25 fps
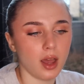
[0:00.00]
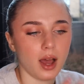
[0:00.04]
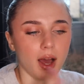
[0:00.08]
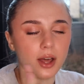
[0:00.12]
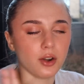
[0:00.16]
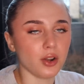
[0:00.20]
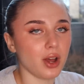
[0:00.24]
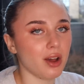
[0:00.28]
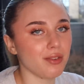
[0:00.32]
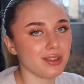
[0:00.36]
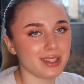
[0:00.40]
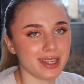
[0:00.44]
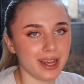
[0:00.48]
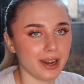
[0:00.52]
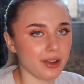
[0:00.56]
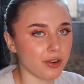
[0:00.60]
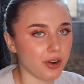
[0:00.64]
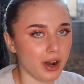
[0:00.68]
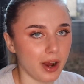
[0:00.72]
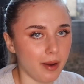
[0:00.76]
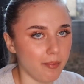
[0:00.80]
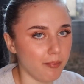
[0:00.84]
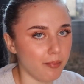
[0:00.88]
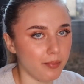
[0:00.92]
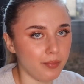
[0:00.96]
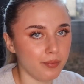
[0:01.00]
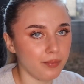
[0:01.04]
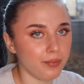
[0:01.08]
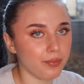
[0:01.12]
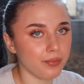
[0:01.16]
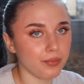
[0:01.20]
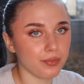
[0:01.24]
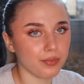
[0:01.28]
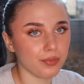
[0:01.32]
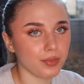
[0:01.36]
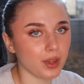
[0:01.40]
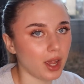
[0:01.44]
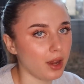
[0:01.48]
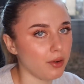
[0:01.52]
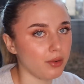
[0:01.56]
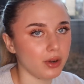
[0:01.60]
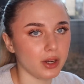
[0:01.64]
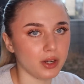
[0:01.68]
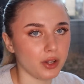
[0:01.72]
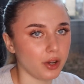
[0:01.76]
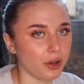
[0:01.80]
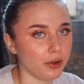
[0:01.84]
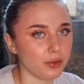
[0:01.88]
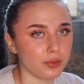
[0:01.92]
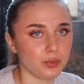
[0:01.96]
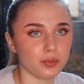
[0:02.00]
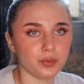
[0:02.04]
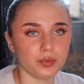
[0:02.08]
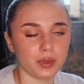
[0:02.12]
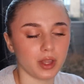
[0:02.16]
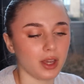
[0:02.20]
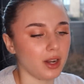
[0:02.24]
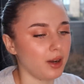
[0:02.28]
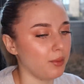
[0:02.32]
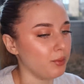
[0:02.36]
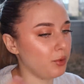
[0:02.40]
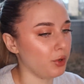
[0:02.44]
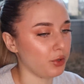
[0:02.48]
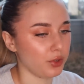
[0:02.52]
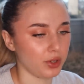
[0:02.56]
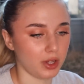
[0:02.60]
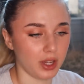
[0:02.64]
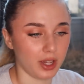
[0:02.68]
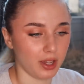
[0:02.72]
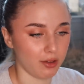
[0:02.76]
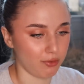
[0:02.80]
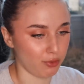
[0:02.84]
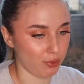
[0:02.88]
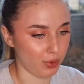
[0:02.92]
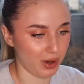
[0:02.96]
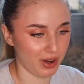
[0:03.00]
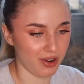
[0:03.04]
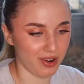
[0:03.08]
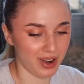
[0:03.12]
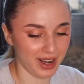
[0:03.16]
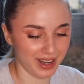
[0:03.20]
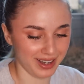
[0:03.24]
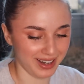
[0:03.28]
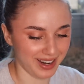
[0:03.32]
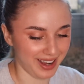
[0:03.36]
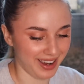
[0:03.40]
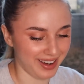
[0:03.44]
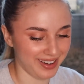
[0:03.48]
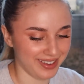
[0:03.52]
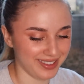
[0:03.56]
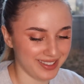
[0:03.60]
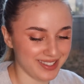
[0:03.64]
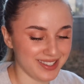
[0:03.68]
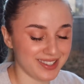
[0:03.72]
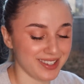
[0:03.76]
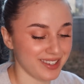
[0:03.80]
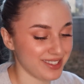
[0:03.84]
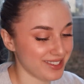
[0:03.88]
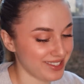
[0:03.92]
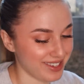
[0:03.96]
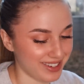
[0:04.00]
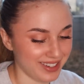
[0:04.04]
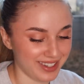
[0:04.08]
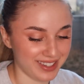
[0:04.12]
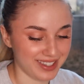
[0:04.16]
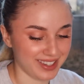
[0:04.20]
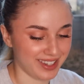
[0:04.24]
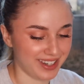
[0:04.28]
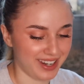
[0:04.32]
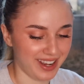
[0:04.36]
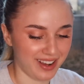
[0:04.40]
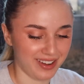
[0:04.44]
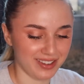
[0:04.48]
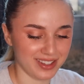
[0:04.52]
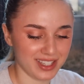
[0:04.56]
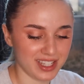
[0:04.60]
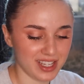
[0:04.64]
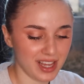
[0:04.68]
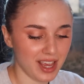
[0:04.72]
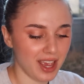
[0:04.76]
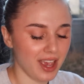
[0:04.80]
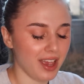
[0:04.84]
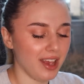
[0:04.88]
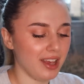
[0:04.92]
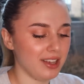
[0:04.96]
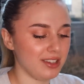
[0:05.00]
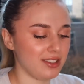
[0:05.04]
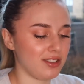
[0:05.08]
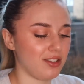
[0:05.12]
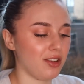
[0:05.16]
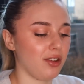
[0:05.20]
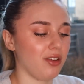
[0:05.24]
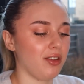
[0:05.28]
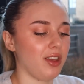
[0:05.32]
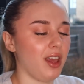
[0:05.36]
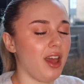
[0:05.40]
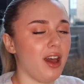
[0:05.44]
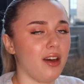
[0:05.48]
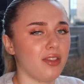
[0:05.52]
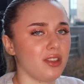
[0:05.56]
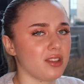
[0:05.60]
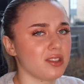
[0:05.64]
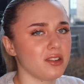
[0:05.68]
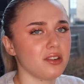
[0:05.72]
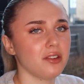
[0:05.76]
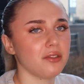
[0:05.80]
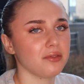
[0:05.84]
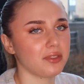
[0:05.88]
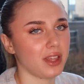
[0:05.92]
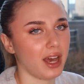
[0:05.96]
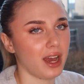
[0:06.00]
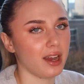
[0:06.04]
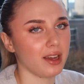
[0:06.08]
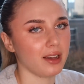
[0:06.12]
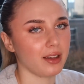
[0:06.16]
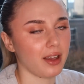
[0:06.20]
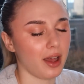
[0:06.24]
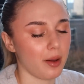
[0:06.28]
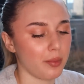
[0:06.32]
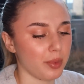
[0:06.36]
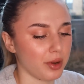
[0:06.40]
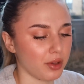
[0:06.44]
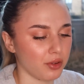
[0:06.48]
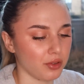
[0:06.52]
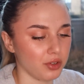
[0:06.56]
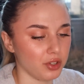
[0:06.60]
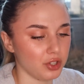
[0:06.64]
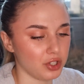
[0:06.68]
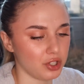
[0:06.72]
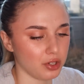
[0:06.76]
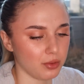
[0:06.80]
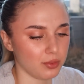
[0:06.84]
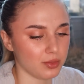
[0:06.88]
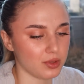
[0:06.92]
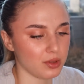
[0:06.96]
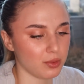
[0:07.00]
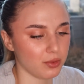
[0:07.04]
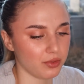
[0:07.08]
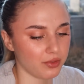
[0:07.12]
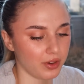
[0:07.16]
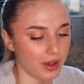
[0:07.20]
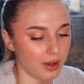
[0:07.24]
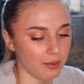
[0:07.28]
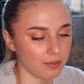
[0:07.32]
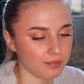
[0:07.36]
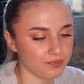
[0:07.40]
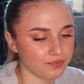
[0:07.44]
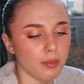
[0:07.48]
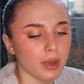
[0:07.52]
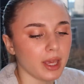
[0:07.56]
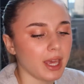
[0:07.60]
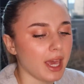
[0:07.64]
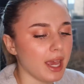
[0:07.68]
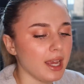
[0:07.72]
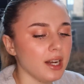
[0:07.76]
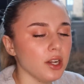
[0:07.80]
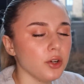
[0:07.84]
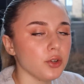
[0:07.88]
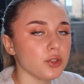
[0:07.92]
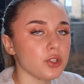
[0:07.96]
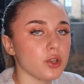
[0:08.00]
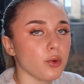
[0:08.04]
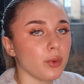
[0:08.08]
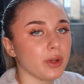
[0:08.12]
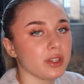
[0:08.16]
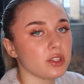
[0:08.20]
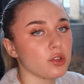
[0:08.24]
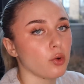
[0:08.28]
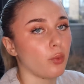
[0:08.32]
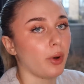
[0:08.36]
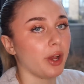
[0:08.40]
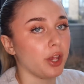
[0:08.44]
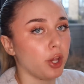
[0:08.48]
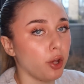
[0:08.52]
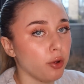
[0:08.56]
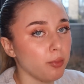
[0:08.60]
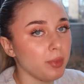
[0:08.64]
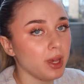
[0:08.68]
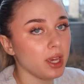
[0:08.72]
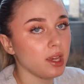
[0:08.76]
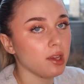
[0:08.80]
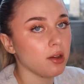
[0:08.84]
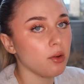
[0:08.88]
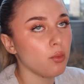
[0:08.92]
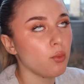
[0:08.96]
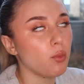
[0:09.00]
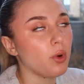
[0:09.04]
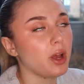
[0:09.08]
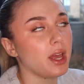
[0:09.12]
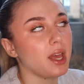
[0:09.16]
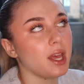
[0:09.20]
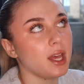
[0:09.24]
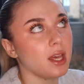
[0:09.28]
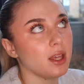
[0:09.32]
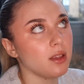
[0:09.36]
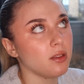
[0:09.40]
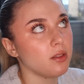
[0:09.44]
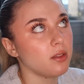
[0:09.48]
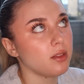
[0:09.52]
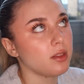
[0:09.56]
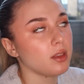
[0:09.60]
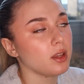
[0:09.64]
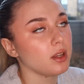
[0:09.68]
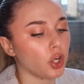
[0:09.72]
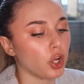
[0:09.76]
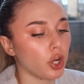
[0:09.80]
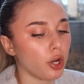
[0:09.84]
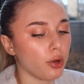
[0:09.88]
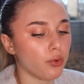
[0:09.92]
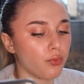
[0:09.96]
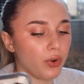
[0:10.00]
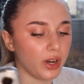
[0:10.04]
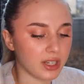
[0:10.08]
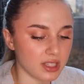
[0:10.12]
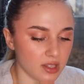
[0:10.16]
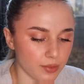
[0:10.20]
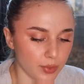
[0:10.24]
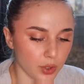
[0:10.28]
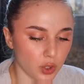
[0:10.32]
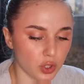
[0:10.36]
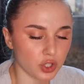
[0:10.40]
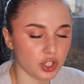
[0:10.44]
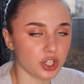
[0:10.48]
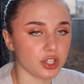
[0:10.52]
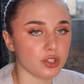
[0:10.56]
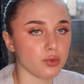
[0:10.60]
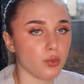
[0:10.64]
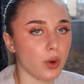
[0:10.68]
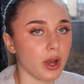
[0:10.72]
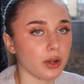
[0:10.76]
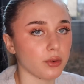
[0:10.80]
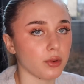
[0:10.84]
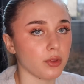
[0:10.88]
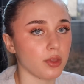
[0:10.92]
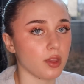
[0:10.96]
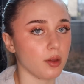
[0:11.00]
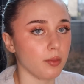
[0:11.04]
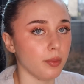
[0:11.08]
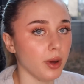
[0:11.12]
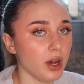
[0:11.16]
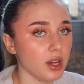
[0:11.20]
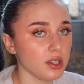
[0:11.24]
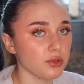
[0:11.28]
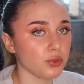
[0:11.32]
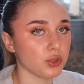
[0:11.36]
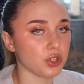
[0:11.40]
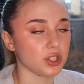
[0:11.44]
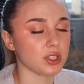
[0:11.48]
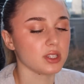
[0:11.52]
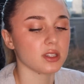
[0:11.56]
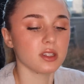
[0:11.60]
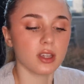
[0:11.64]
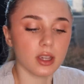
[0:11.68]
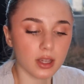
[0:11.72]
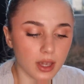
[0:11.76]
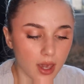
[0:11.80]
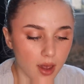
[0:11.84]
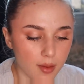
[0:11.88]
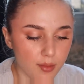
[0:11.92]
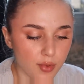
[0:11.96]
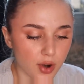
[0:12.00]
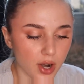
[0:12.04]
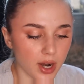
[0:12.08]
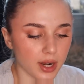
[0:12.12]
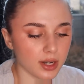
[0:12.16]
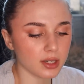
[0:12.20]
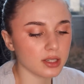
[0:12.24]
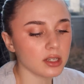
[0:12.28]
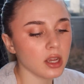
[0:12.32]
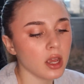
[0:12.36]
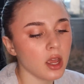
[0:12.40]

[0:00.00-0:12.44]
I don't have a Telegram, I really don't, and I'm not doing a giveaway right now, so sorry to announce. So yeah, there's a lot of that happening on YouTube, to be fair. Mikayla also went to Wyoming with Glow Recipe, who she's worked with in the past, which is a skincare brand.